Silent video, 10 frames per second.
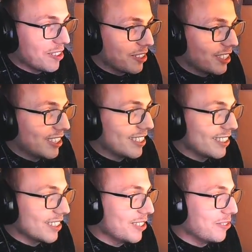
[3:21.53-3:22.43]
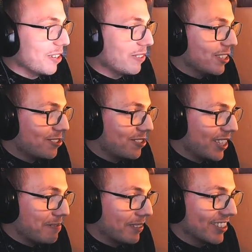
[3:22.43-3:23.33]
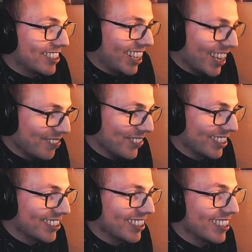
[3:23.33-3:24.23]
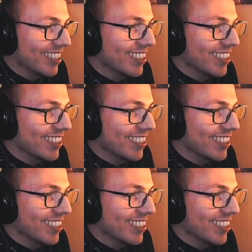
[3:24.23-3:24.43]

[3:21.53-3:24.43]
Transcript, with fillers: think we have a lot to say about this game because it